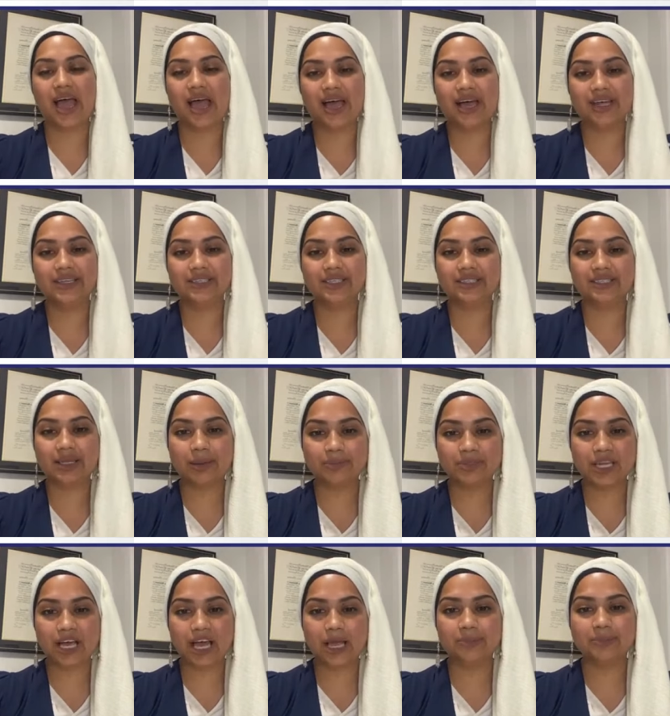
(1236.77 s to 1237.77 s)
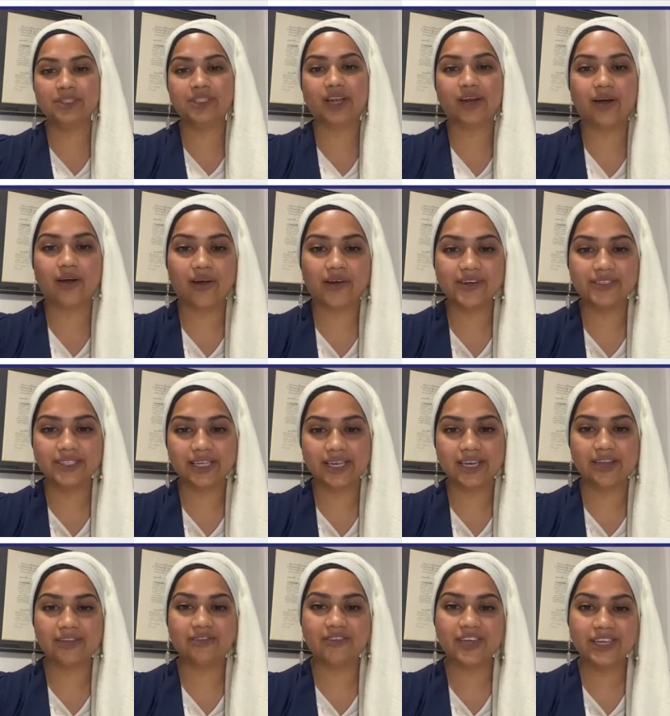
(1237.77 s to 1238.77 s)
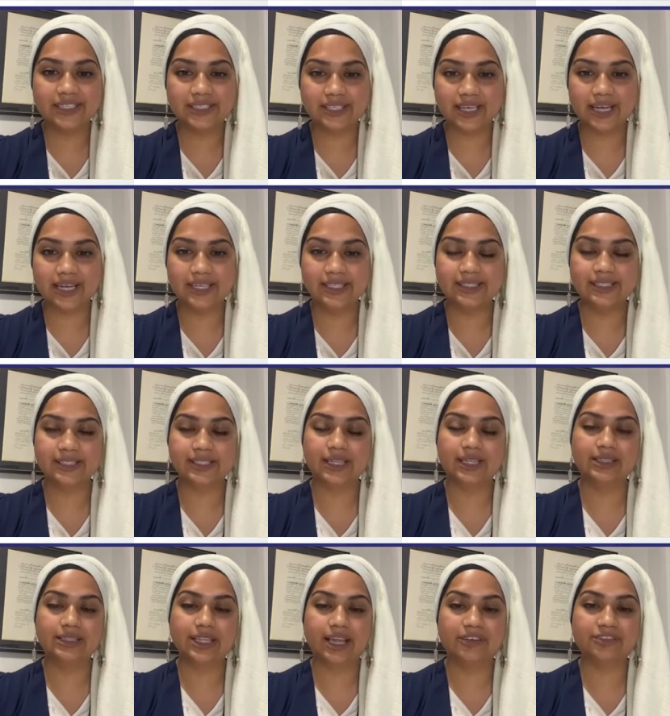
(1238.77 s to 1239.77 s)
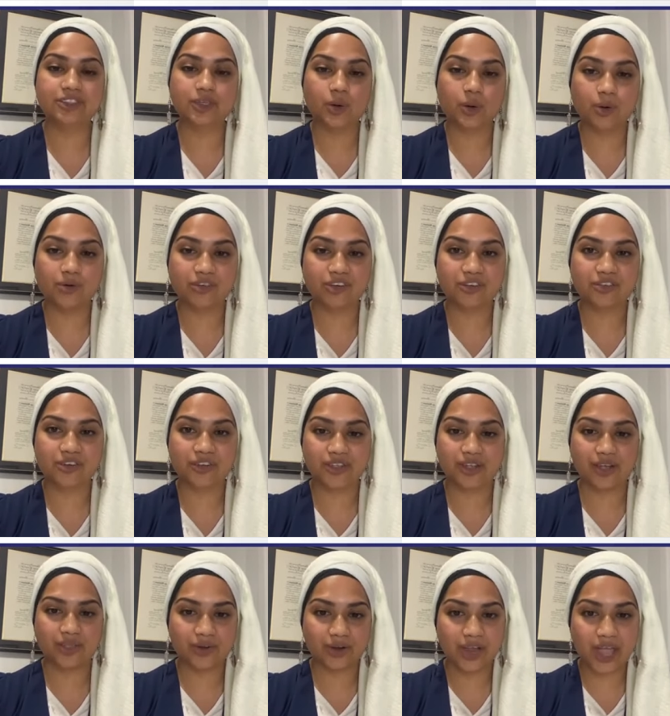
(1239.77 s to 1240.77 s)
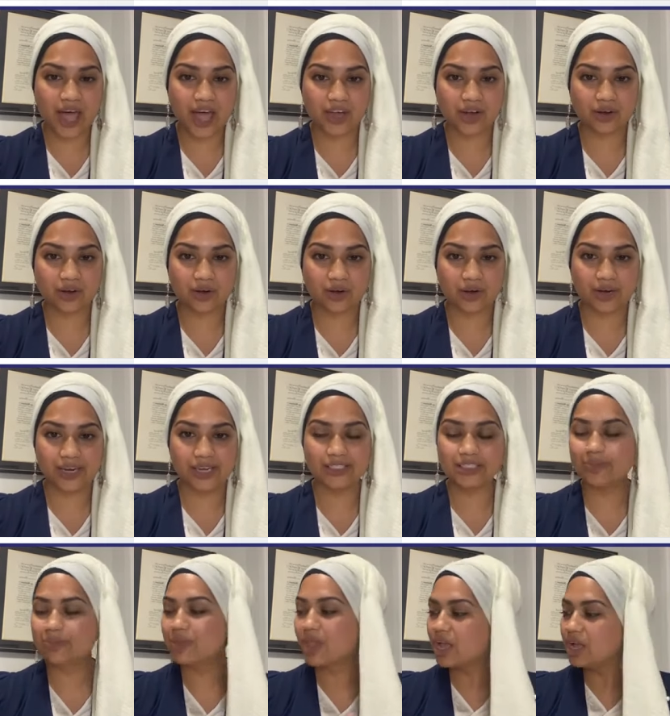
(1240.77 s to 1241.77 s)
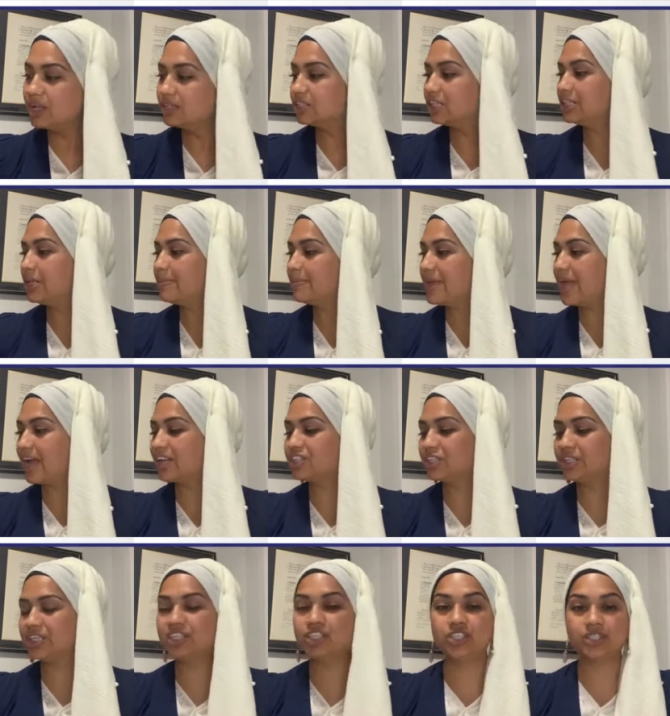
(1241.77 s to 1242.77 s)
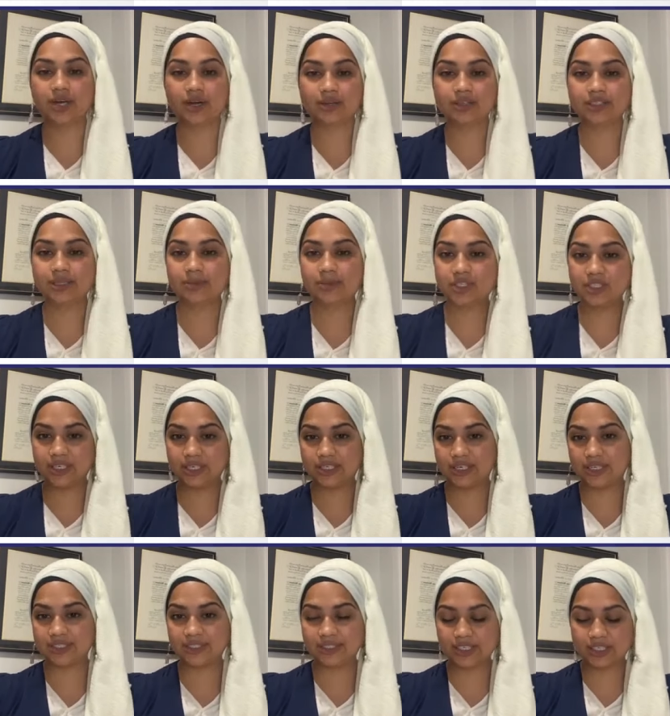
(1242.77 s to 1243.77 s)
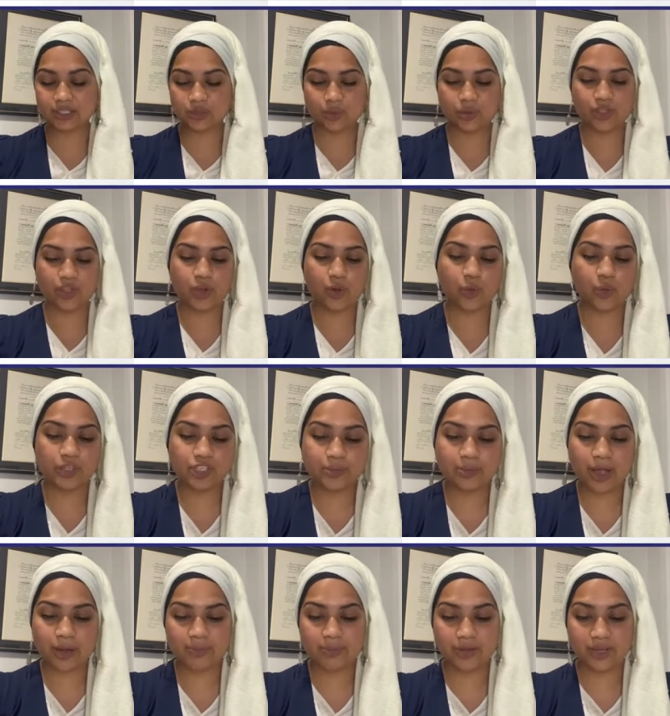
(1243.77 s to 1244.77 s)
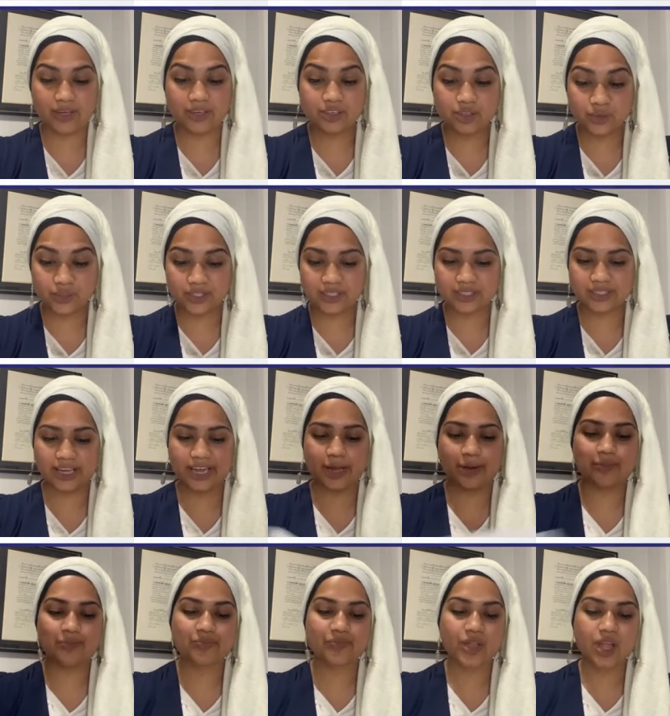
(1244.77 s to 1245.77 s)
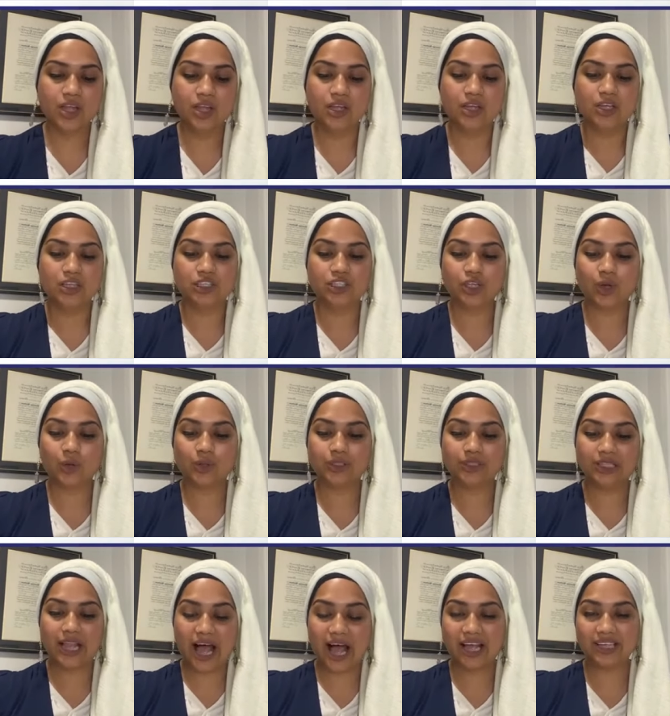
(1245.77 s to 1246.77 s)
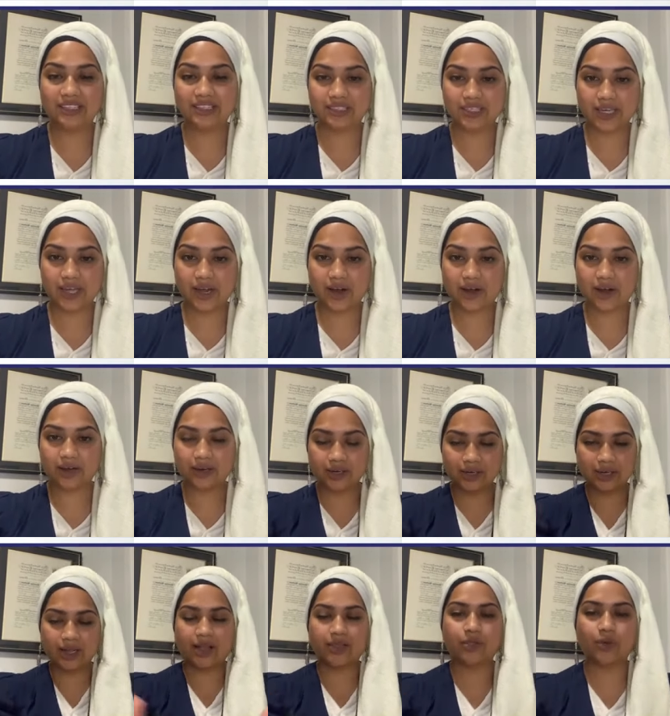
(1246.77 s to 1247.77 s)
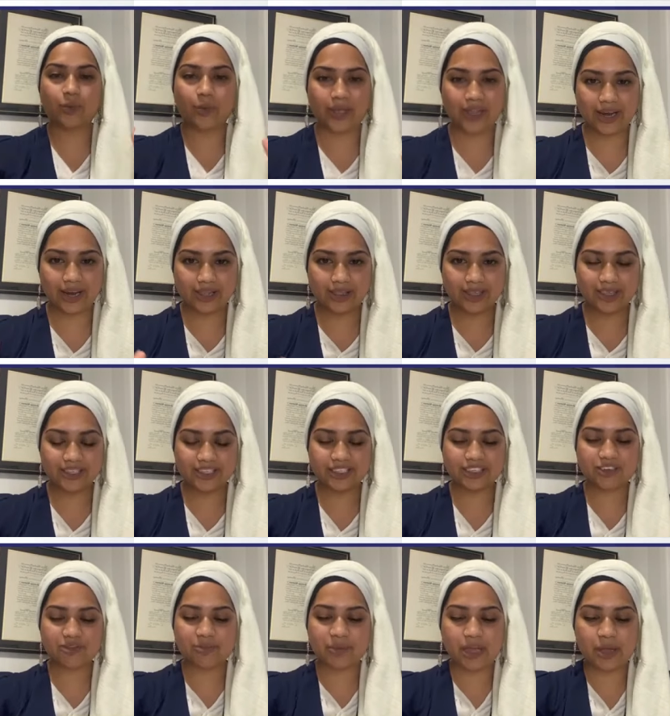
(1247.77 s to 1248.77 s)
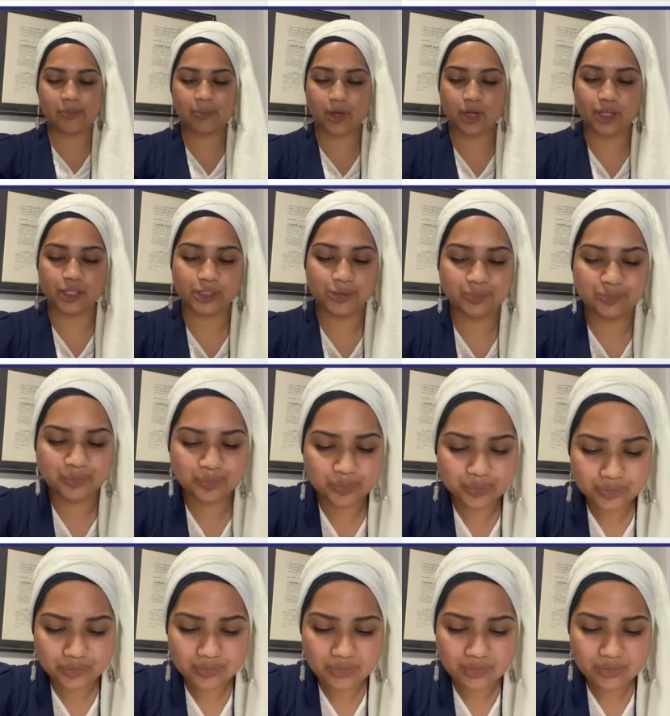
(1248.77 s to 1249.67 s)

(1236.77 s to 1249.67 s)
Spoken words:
and sometimes there aren't any visas left over for the other categories. So let me actually share some statistics with you, which might be interesting. So last year, on the waiting list of people,